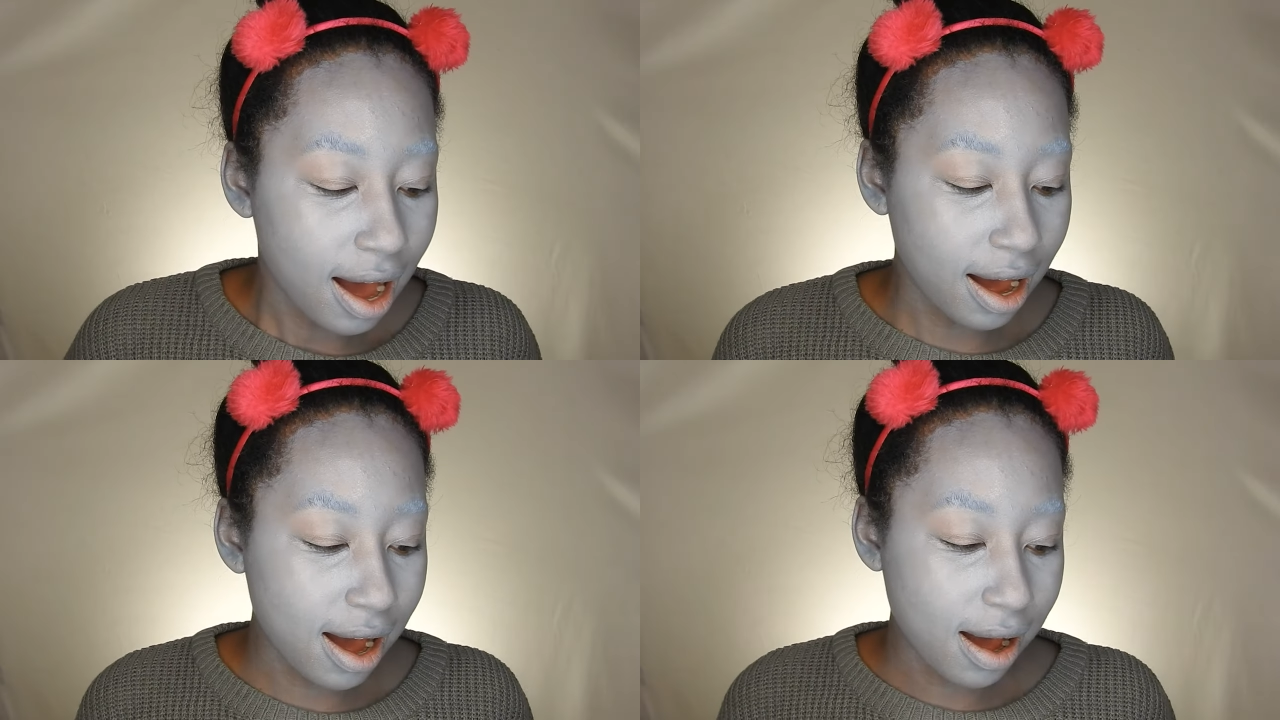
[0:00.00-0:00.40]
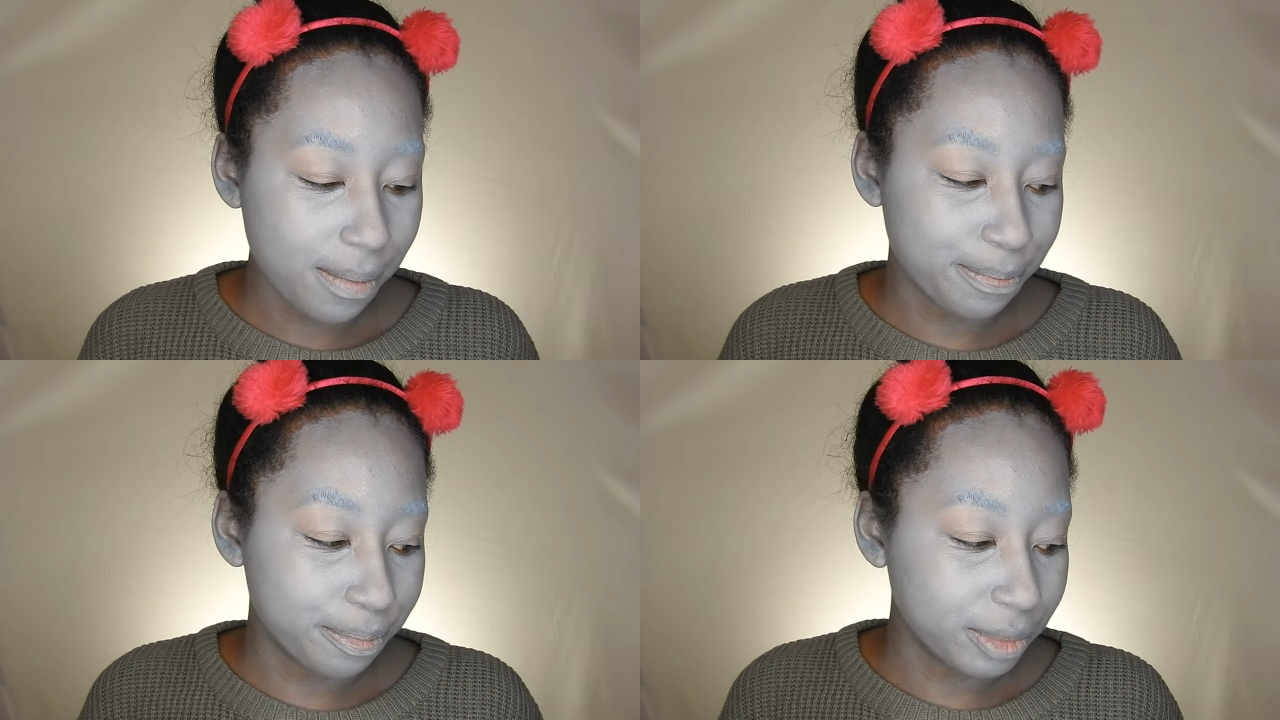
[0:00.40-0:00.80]

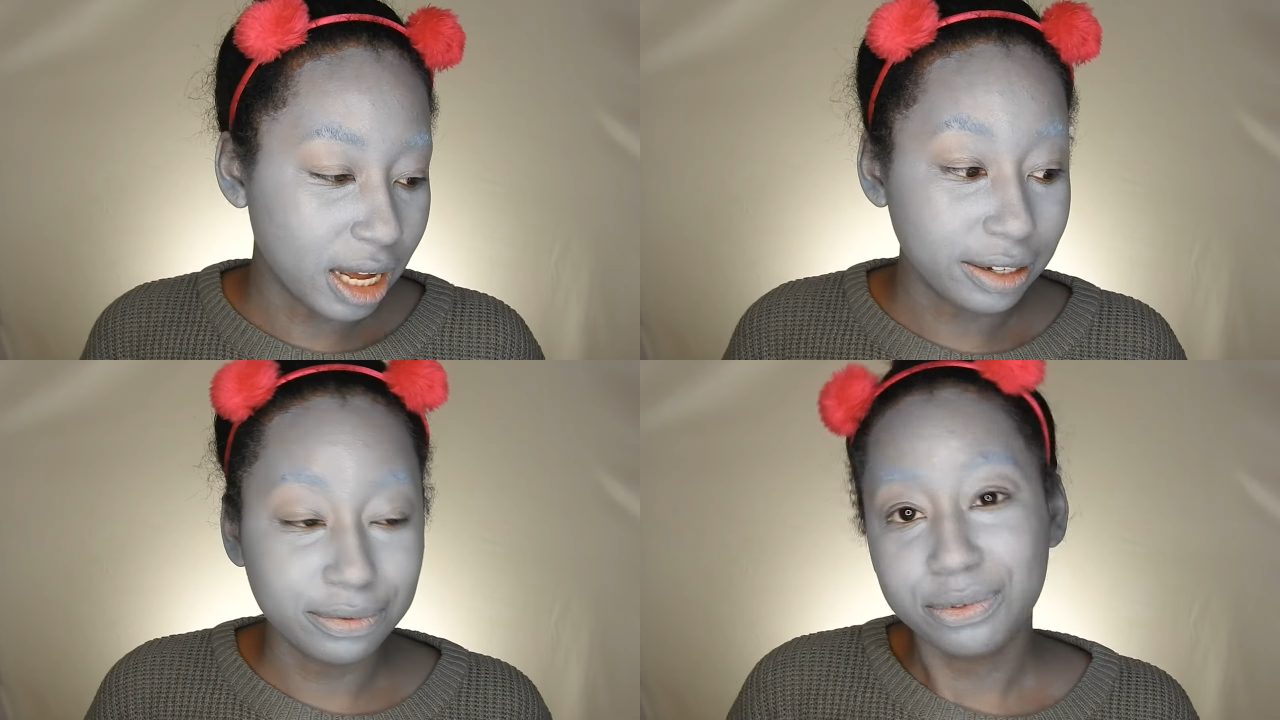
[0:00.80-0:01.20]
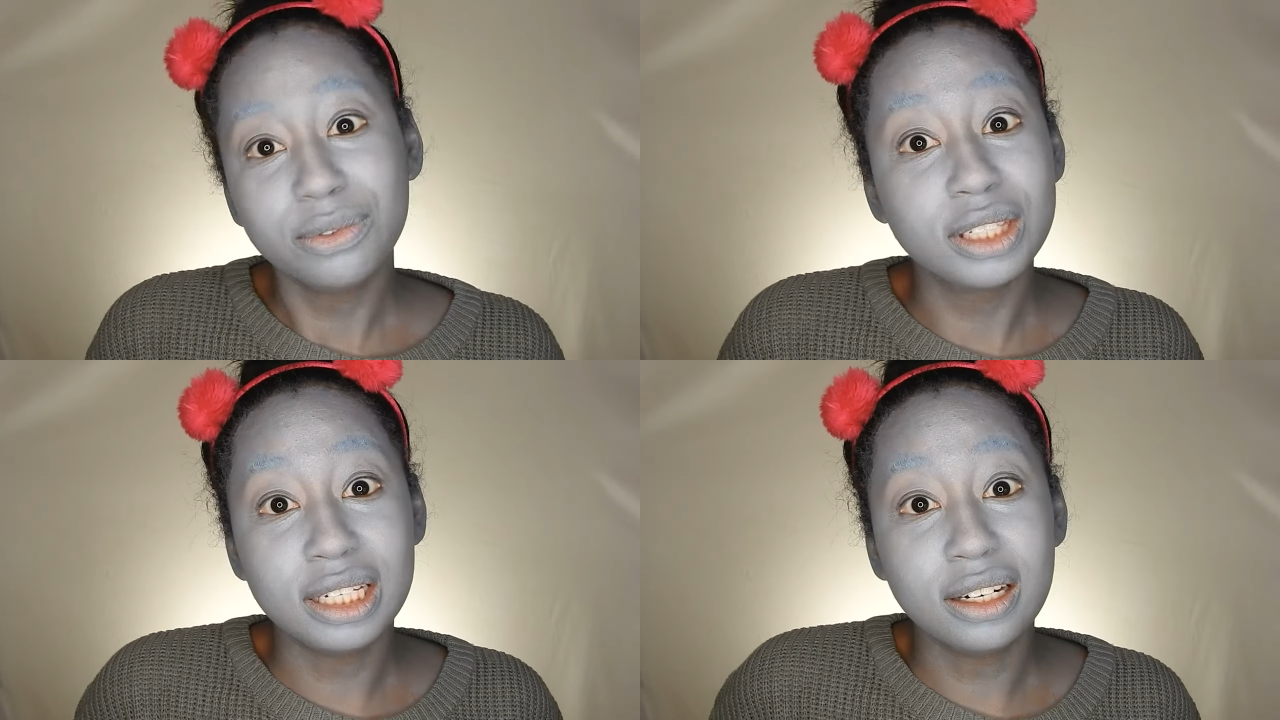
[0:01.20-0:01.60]
I've
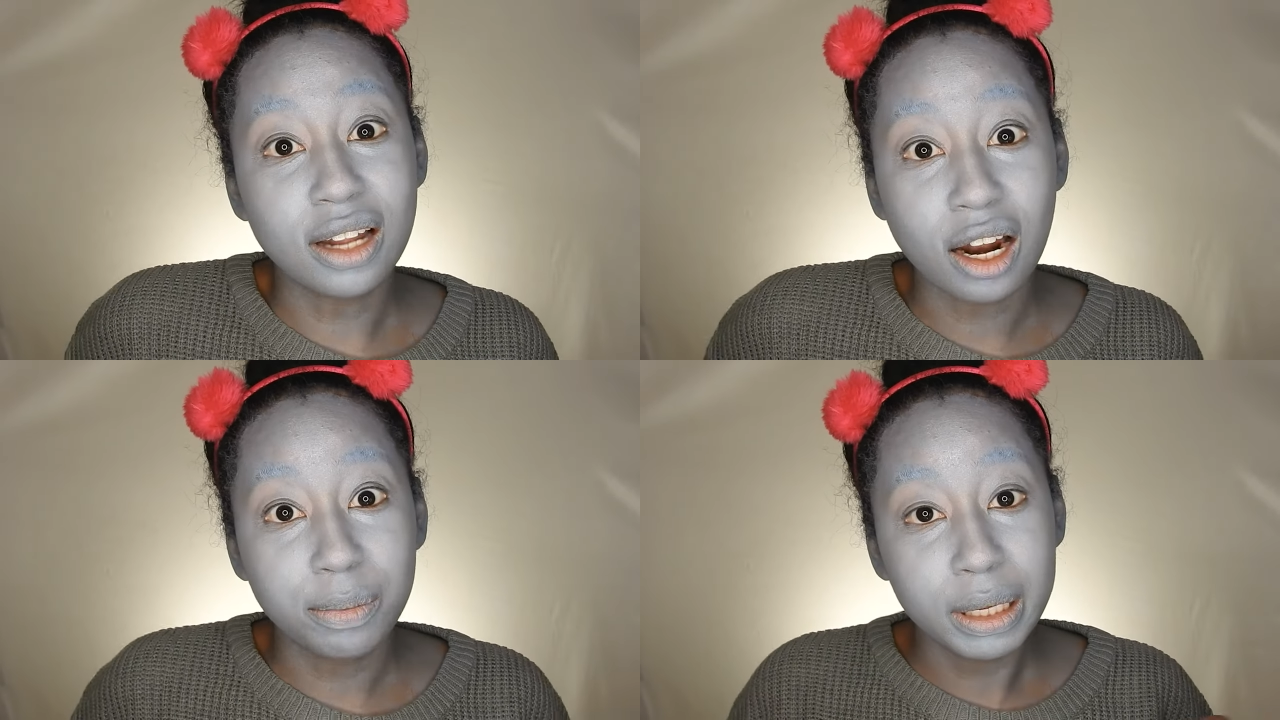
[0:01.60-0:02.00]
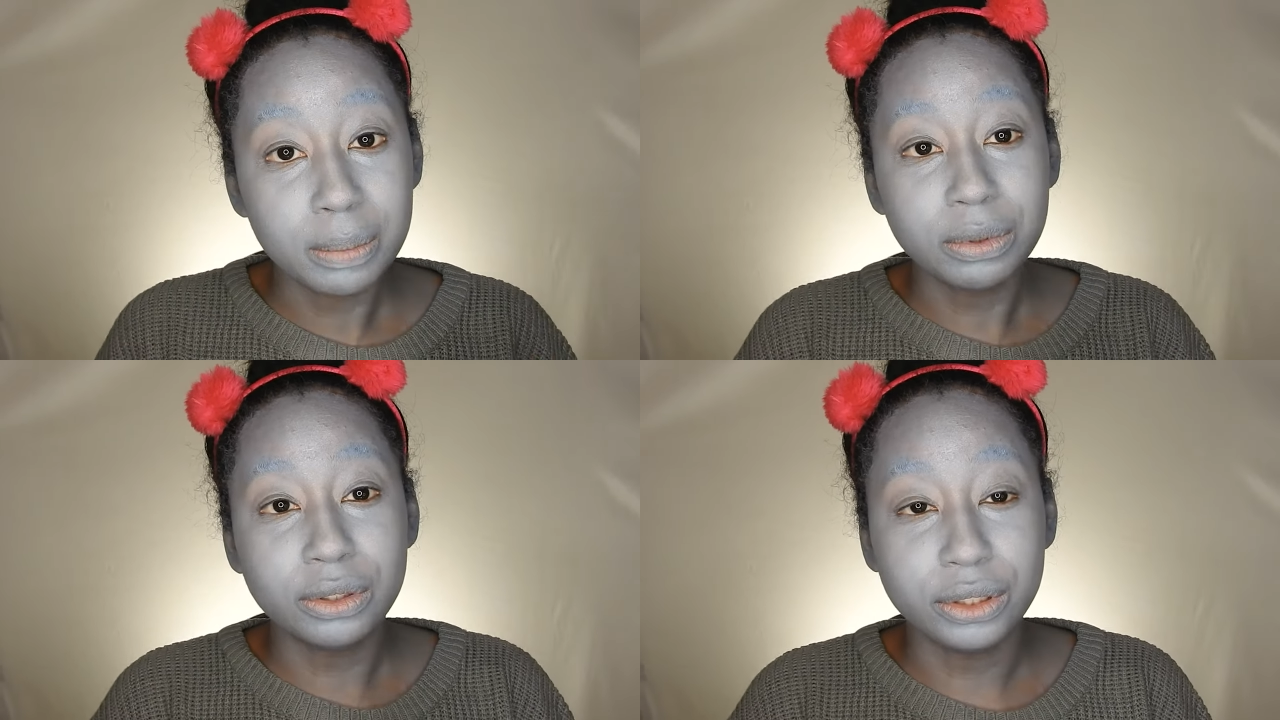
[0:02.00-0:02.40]
seen a lot of
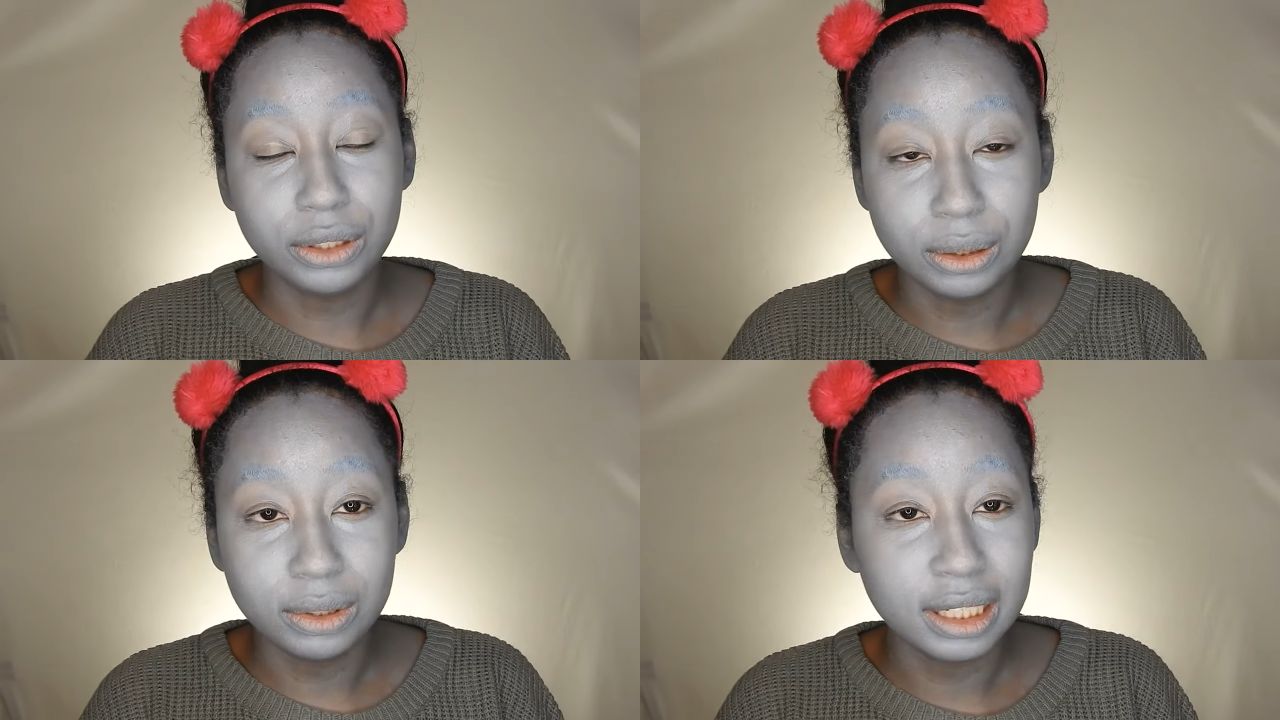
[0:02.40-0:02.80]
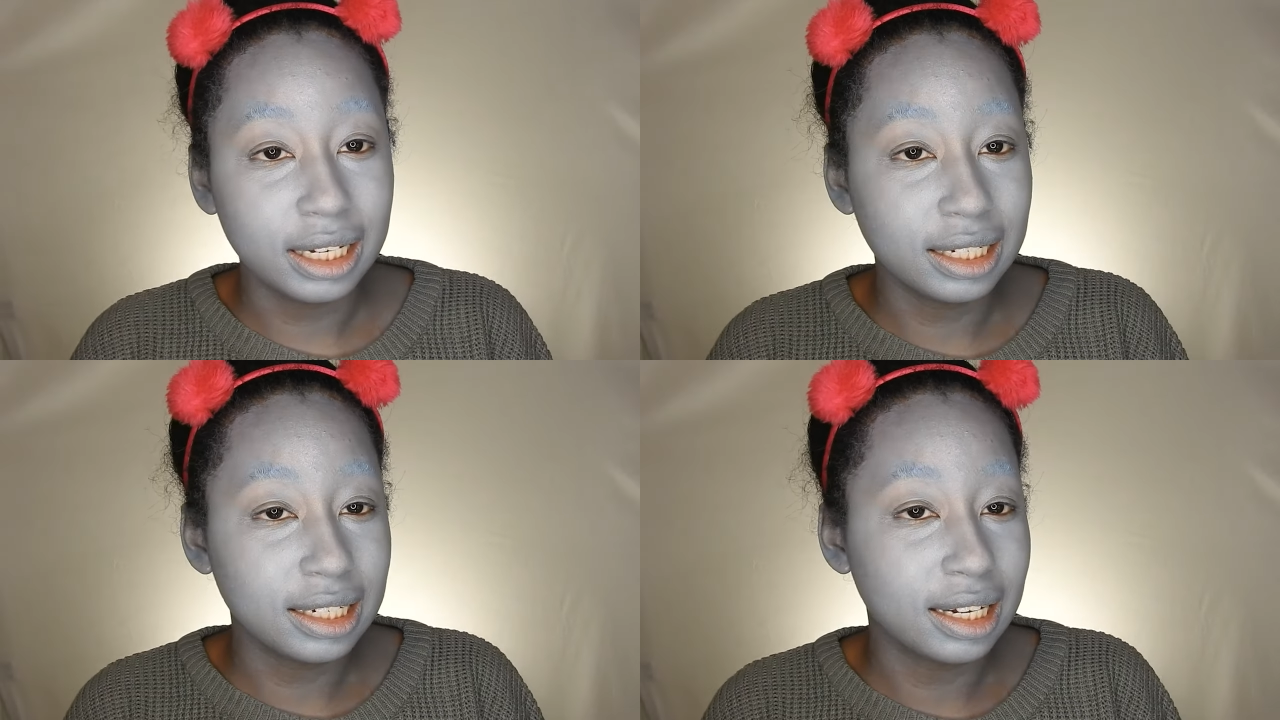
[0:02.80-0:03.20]
people use
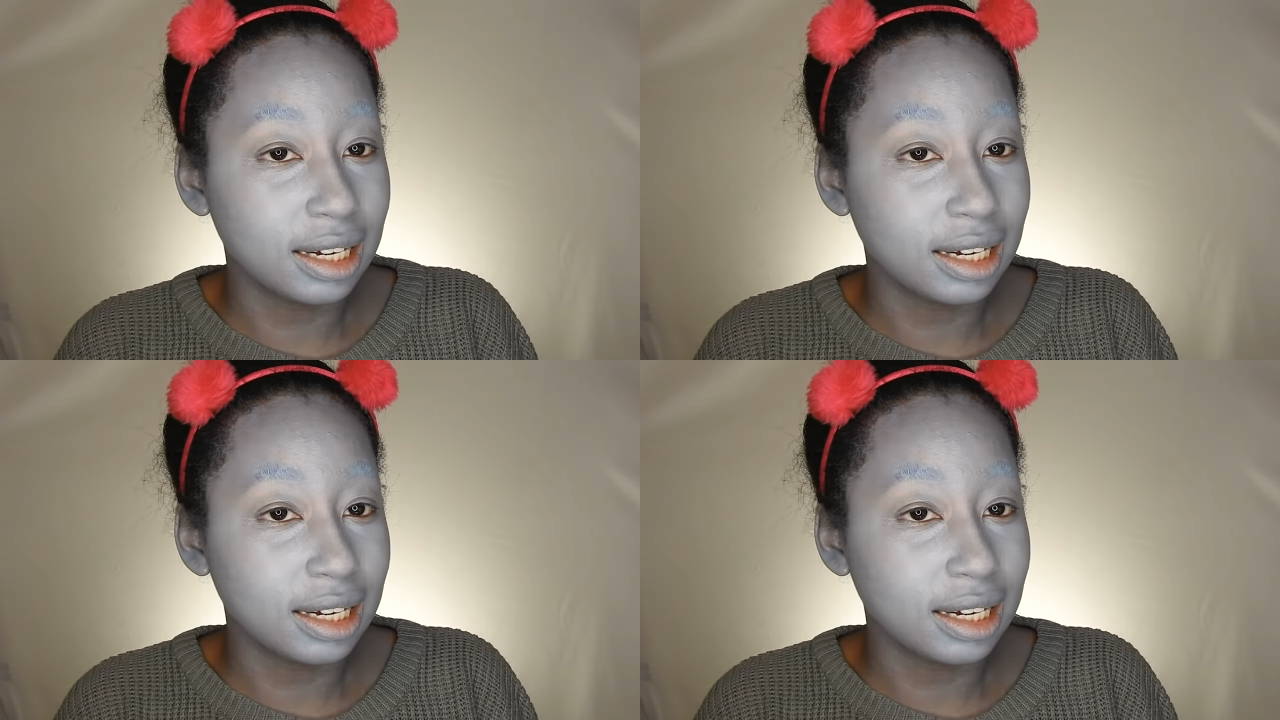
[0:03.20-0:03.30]
it.